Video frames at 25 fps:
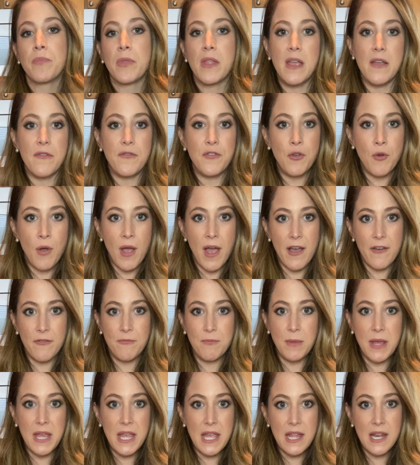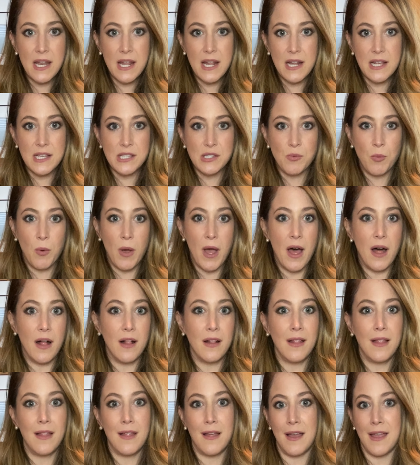If you have meat in it as
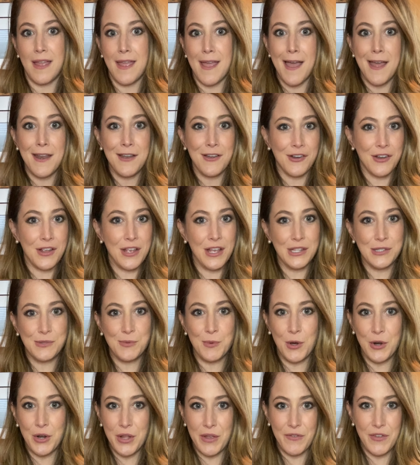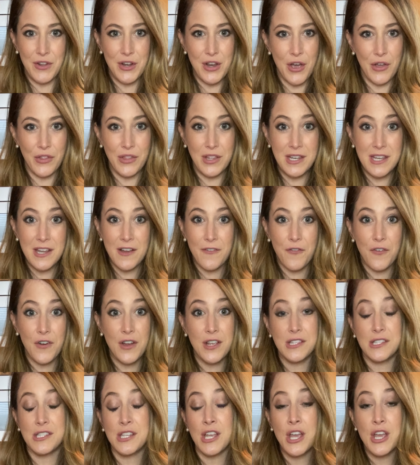well, again, your kids won't even know the
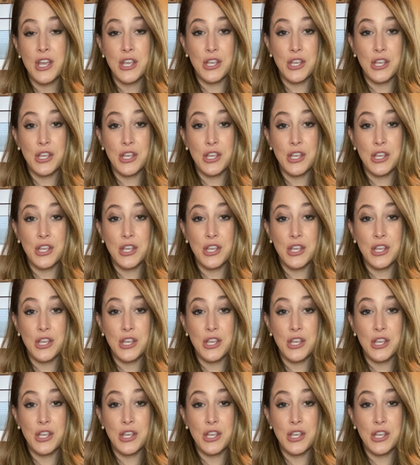difference.